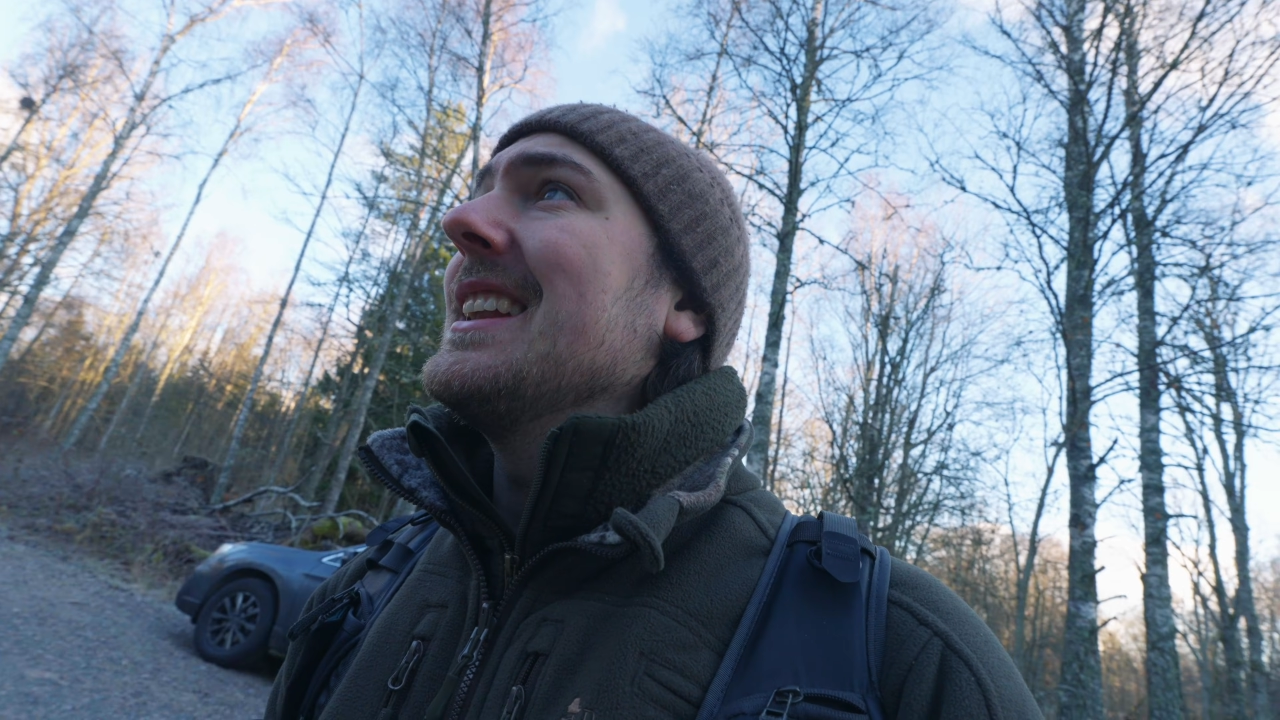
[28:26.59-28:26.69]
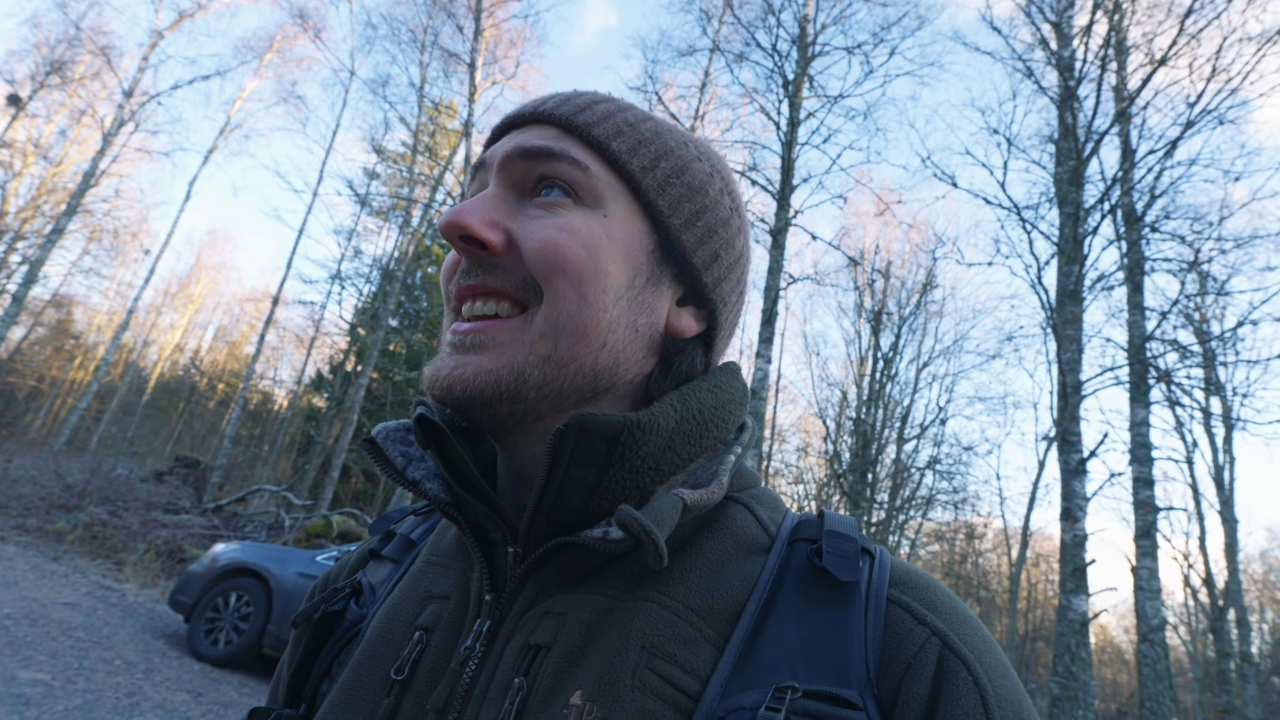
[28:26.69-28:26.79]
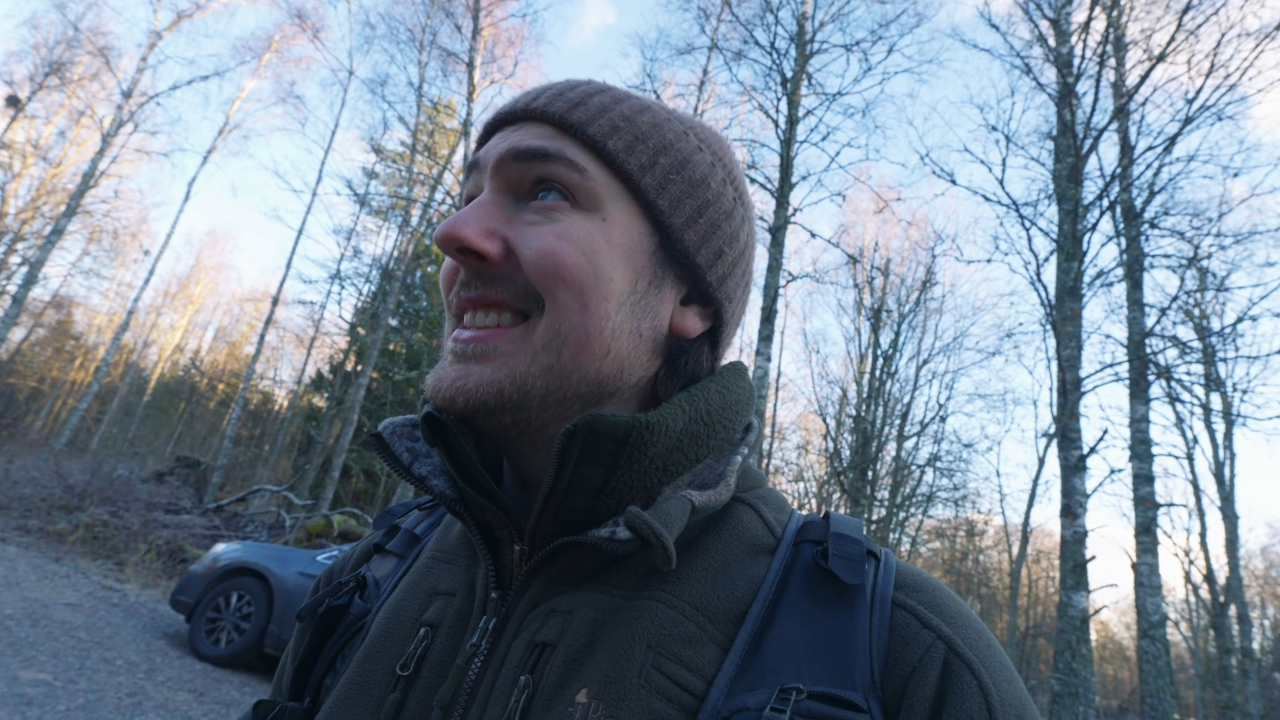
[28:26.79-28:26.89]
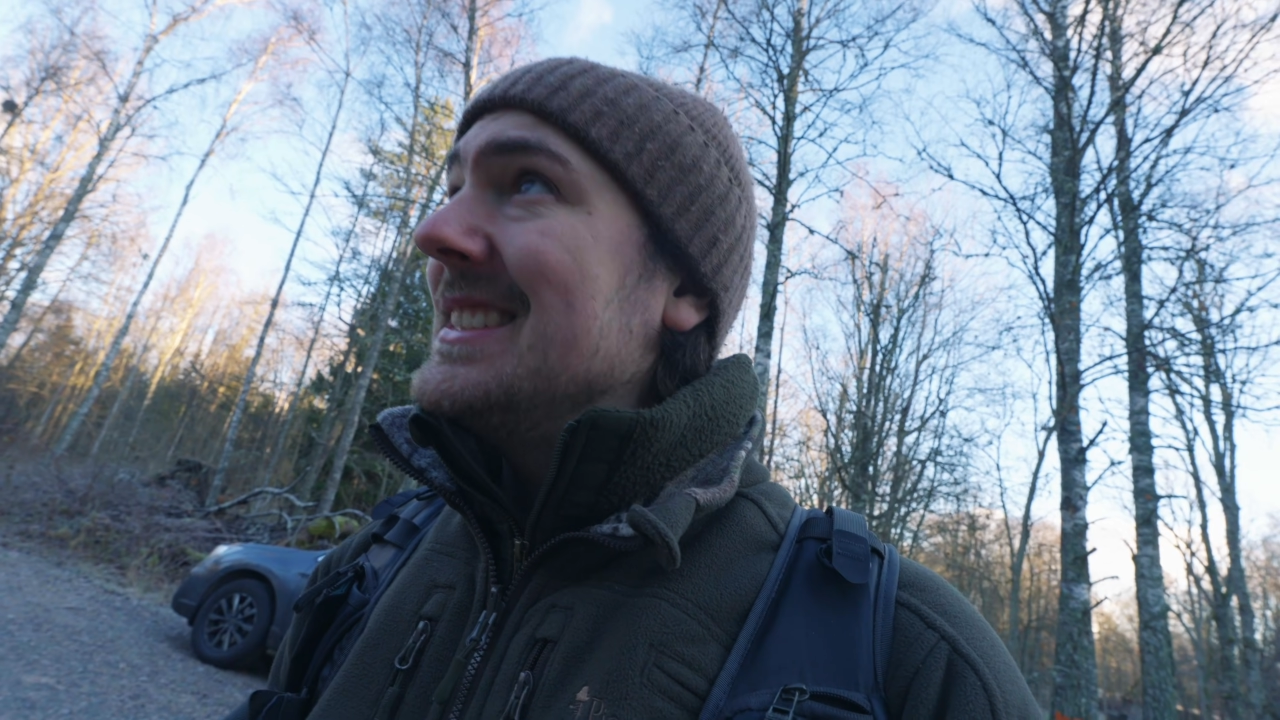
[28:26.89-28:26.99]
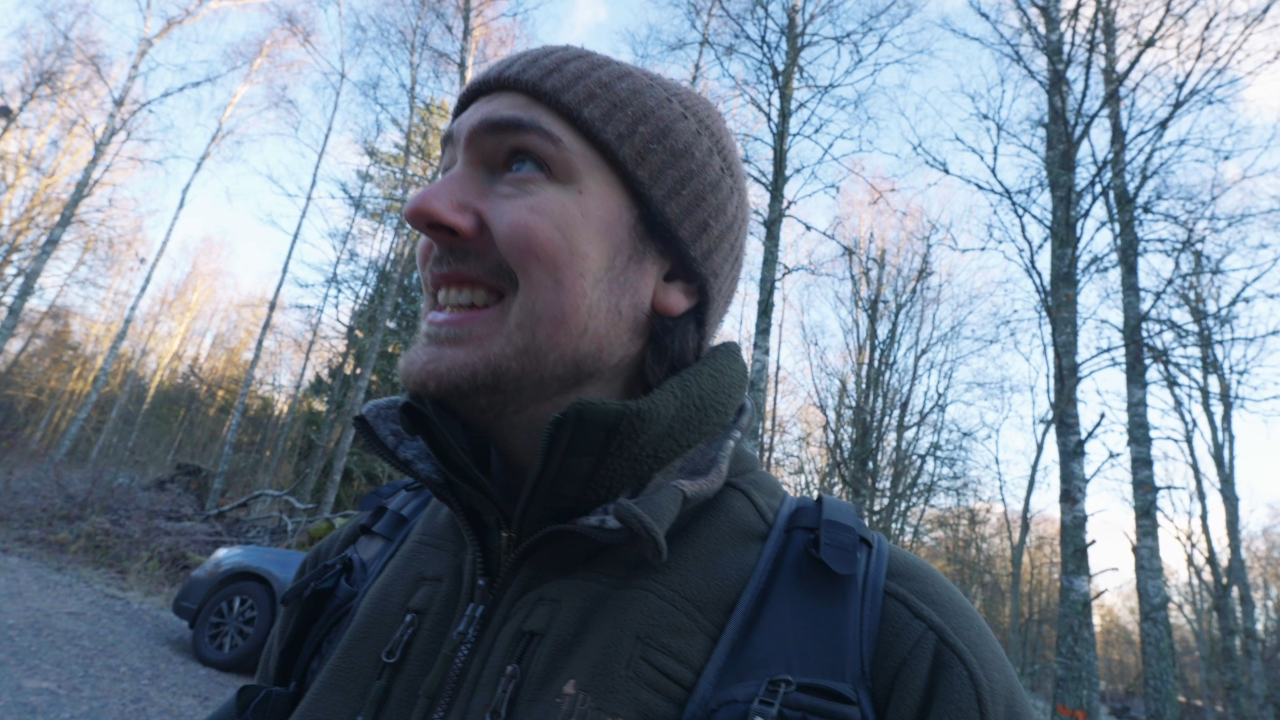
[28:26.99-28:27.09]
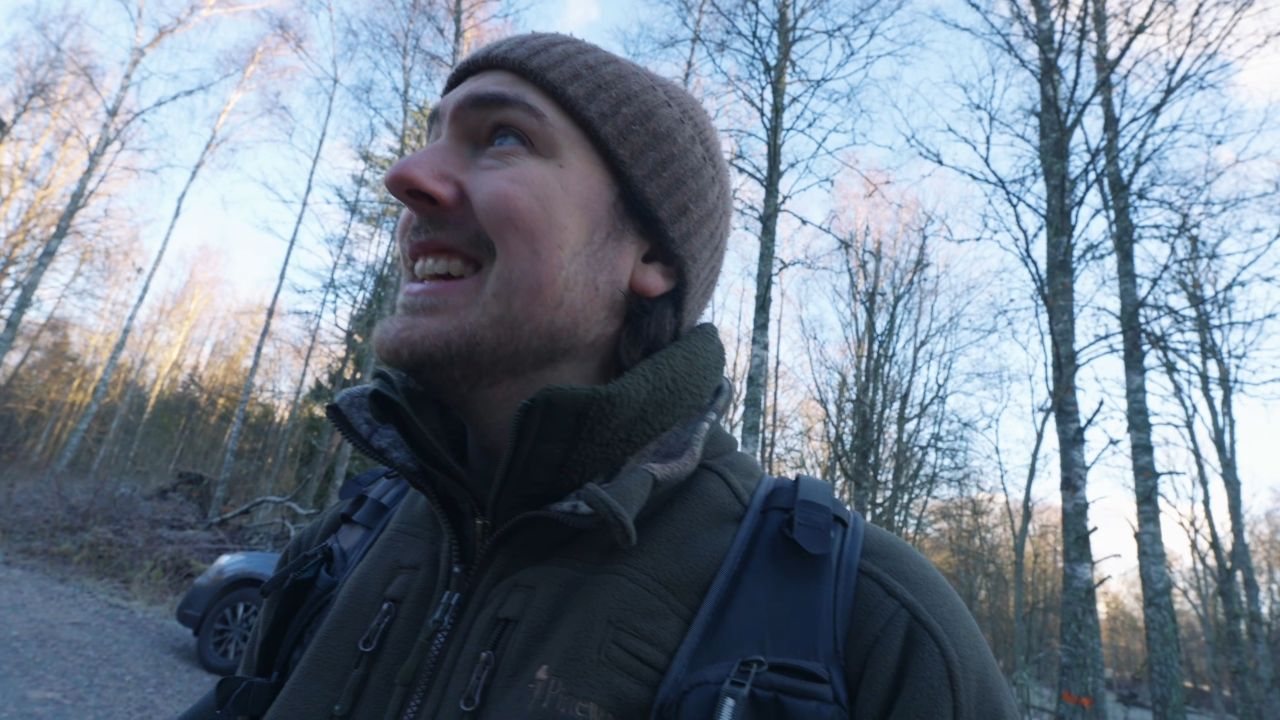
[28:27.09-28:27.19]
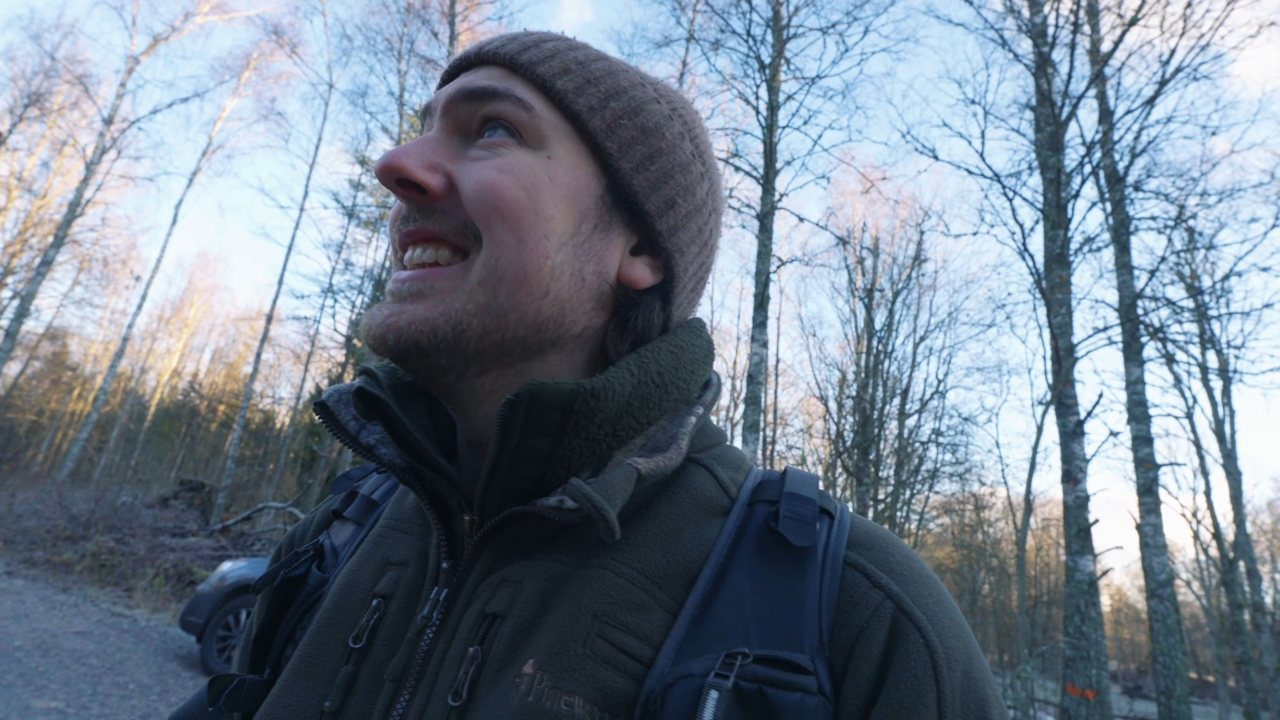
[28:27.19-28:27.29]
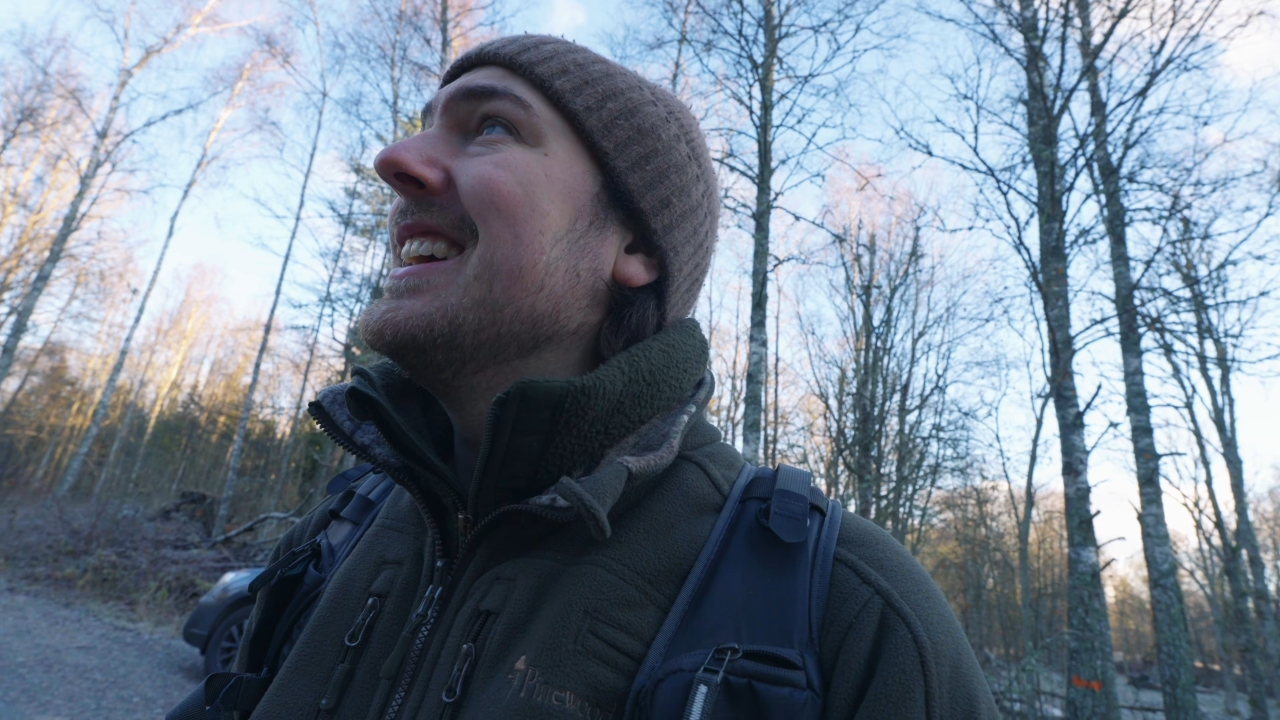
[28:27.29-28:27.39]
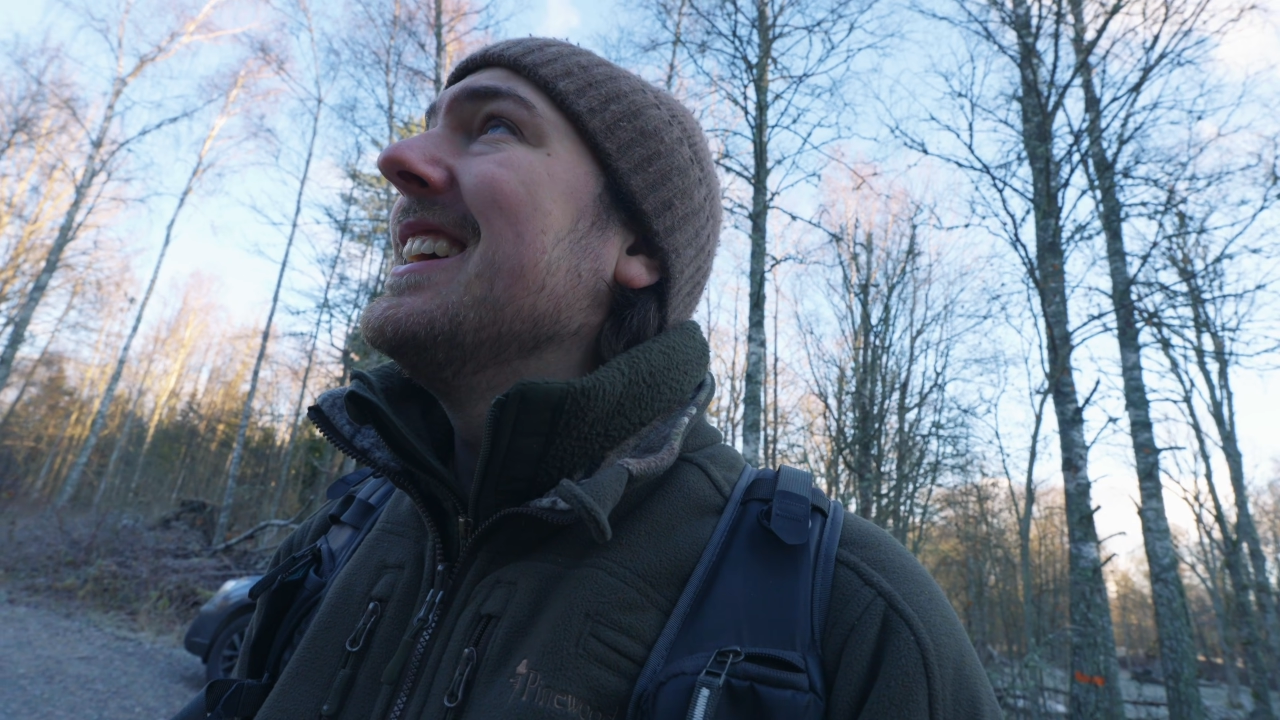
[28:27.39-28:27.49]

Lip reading: I can see it.